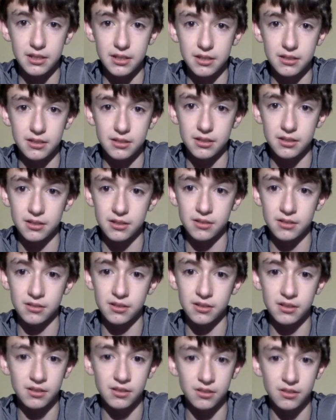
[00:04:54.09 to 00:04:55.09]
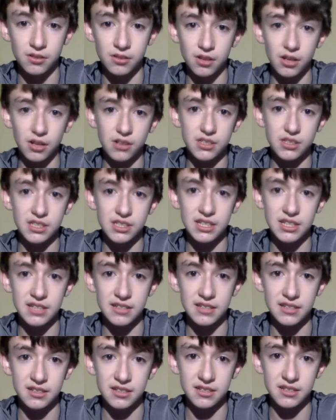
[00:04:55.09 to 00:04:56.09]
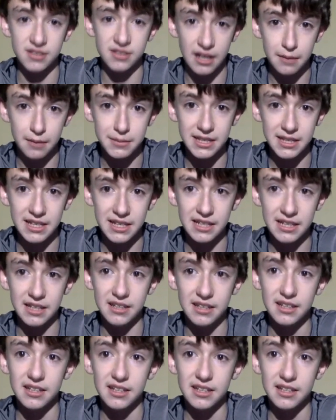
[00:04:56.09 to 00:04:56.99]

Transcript: to the long-standing, dominating